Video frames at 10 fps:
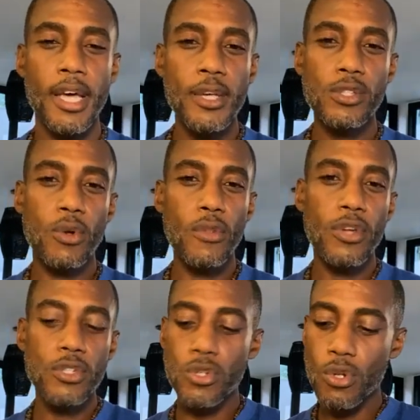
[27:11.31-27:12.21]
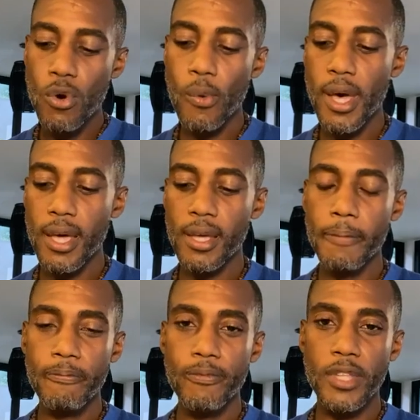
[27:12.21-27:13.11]
So there's no way
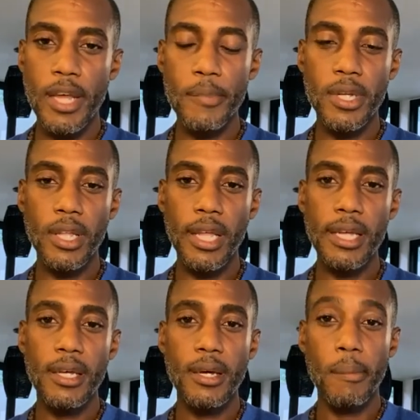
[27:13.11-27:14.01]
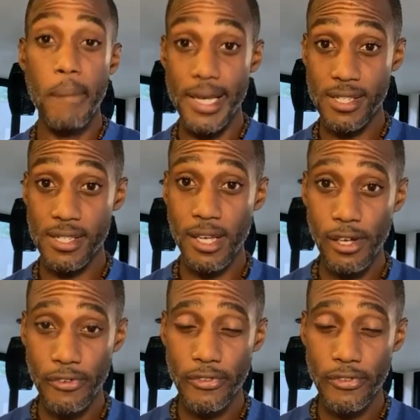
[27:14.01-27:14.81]
that I'm going to let myself